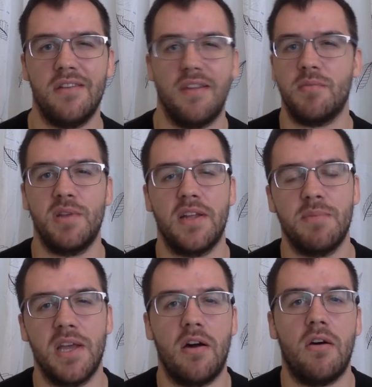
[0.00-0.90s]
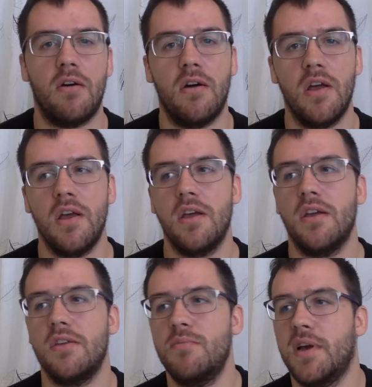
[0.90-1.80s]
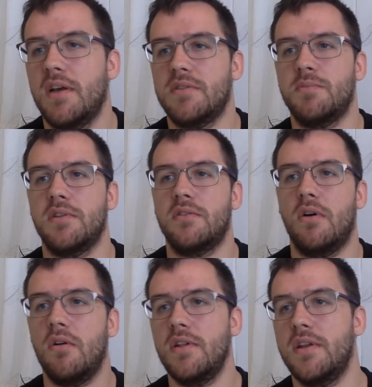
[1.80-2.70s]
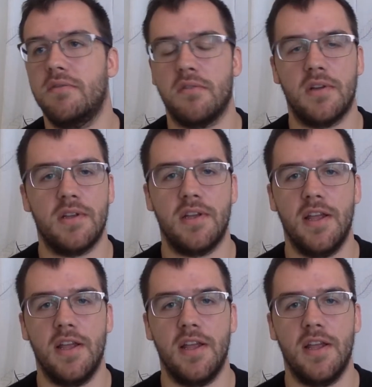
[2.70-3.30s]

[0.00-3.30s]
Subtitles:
You don't have to be like me at all. You might have something totally different.